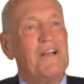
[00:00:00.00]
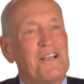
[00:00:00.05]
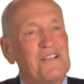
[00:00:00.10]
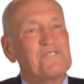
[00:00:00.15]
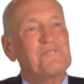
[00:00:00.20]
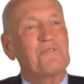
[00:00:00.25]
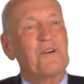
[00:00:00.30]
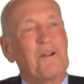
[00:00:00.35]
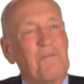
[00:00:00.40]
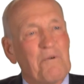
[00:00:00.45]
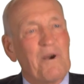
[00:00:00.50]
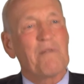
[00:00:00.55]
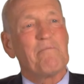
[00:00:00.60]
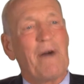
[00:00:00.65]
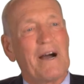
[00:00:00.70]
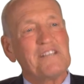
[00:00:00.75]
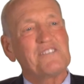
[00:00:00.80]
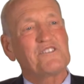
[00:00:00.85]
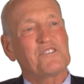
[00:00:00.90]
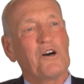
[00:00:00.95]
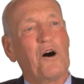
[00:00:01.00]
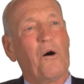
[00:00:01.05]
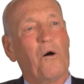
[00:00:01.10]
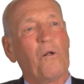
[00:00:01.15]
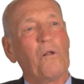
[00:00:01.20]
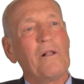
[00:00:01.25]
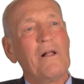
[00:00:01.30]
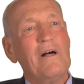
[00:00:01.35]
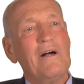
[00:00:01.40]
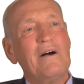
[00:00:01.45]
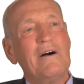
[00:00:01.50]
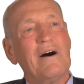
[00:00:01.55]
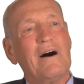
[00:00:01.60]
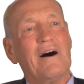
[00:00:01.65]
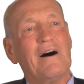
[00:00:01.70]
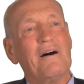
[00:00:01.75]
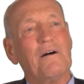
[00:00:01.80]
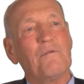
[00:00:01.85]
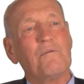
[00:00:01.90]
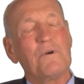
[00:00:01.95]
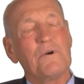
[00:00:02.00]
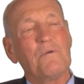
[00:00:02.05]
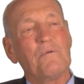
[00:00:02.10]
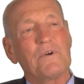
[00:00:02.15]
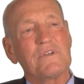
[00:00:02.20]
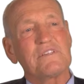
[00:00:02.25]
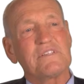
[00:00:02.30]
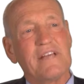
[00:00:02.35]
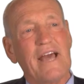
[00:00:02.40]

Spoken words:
It's sort of where my soul was